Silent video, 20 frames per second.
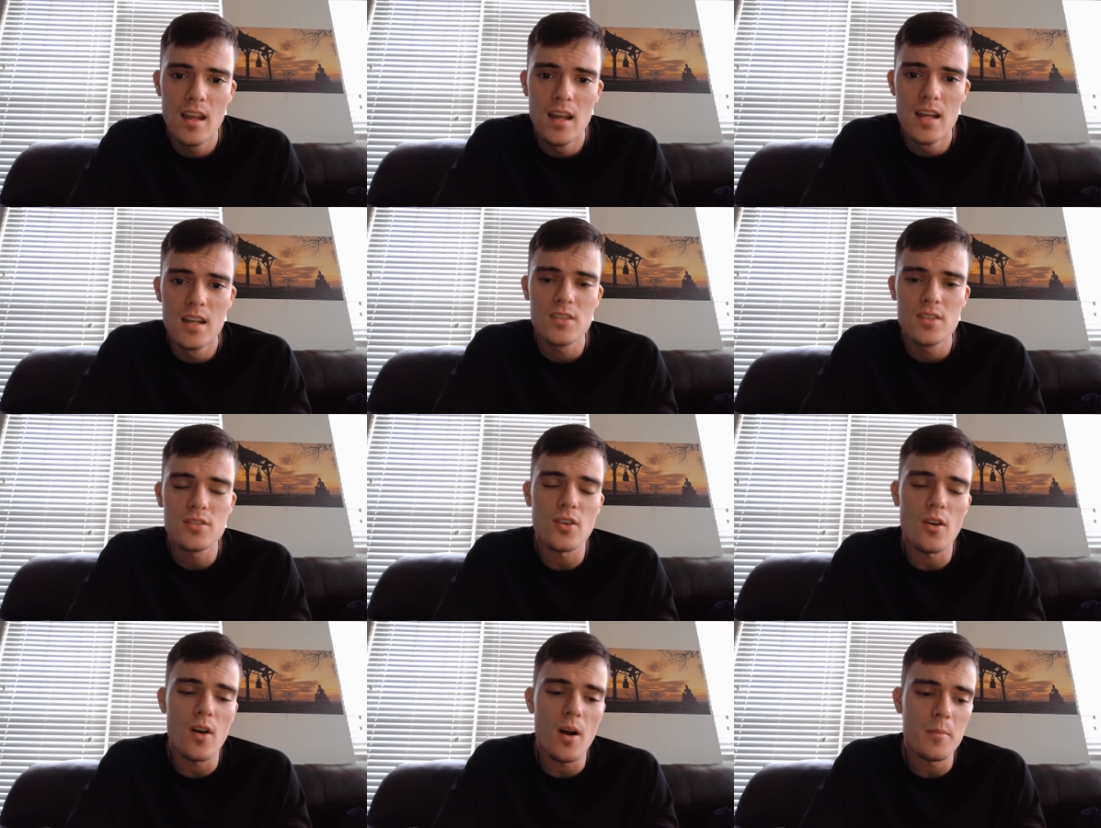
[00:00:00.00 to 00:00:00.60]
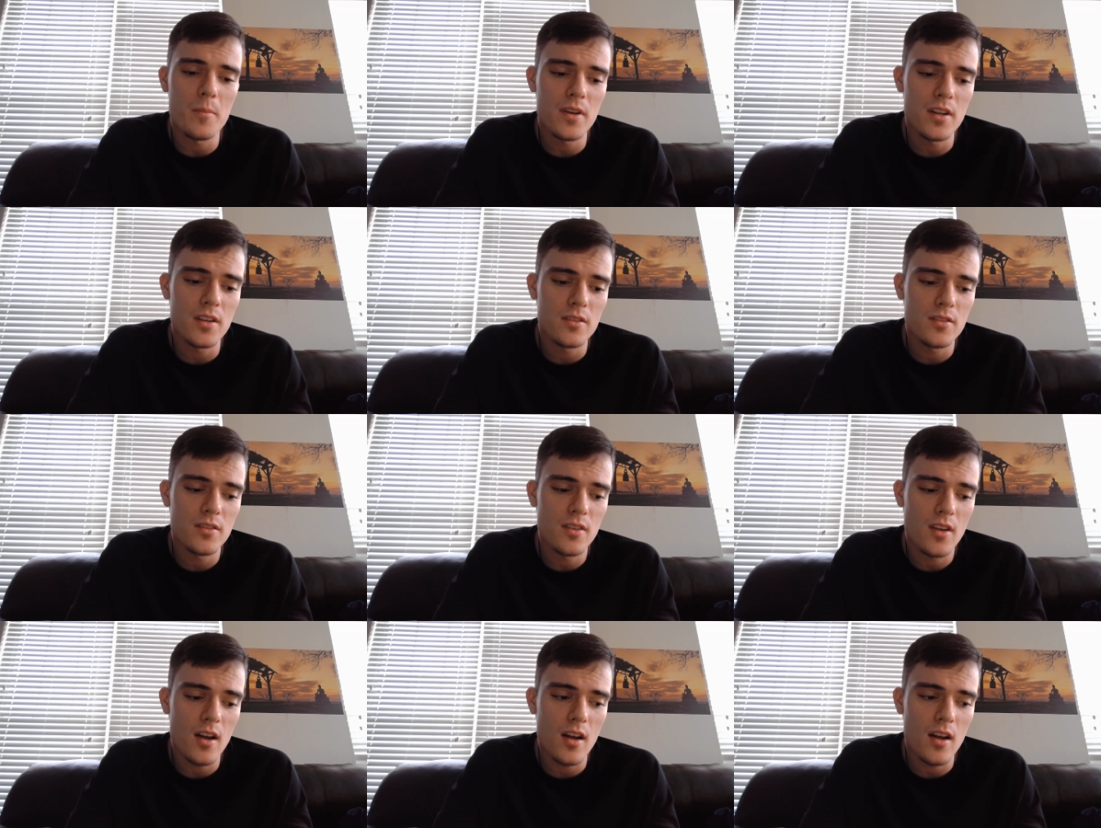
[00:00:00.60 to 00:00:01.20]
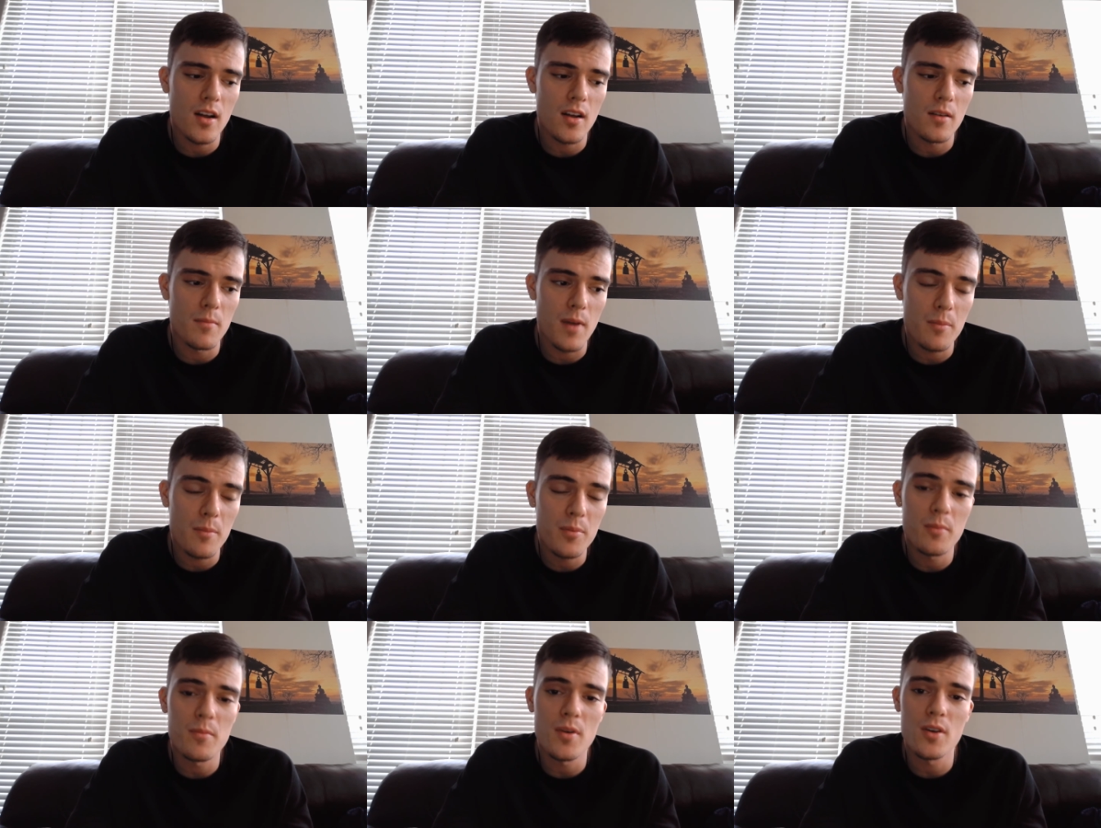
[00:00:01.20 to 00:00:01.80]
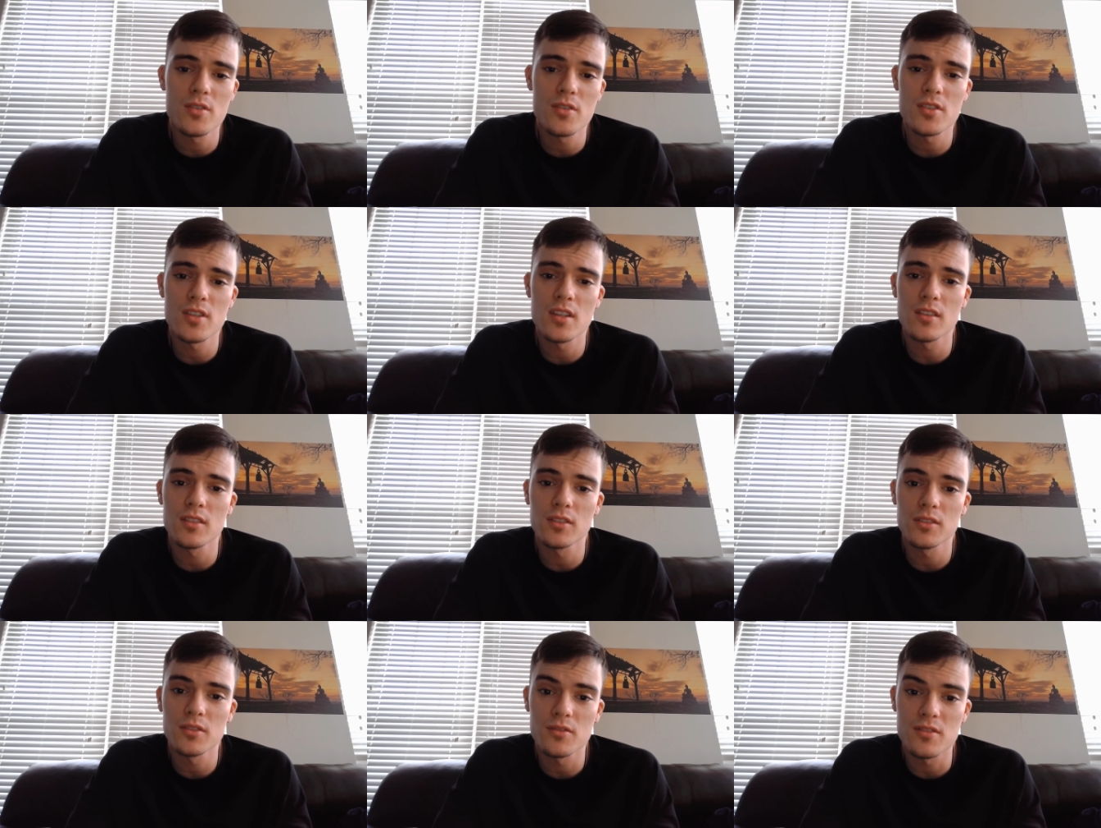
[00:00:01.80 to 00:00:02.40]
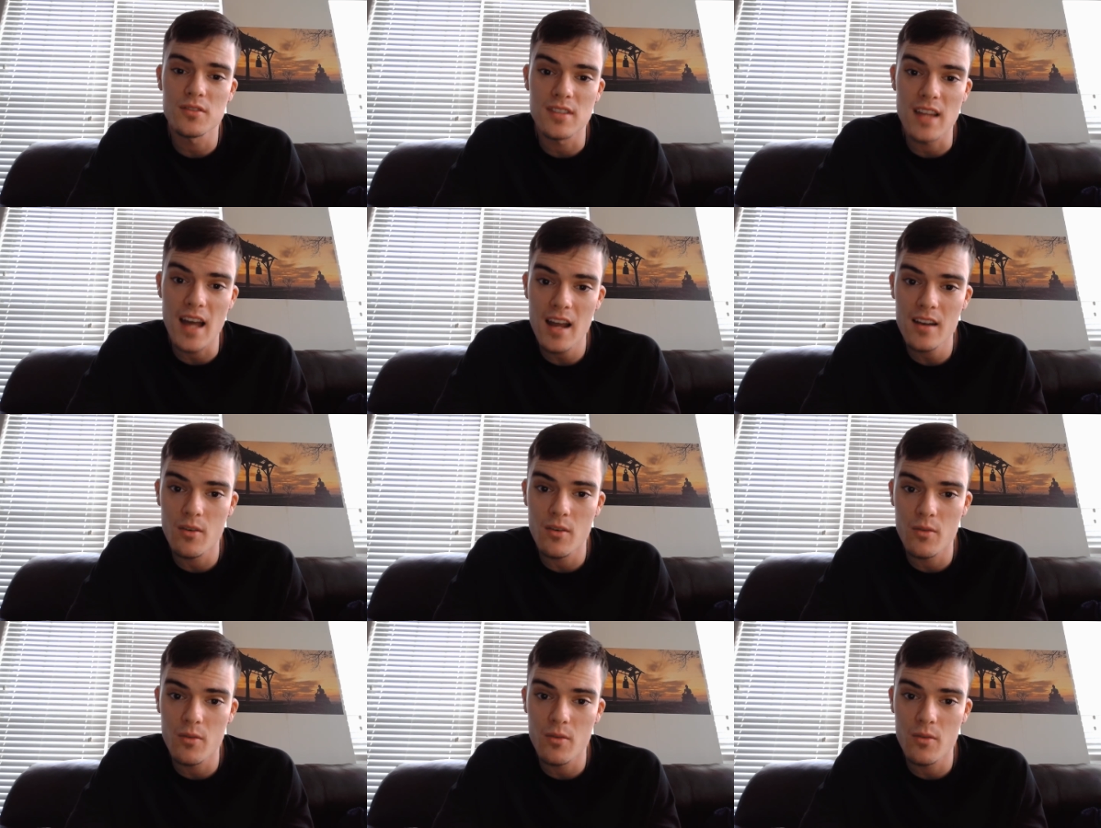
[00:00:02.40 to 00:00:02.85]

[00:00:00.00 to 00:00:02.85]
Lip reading: So my promotion includes that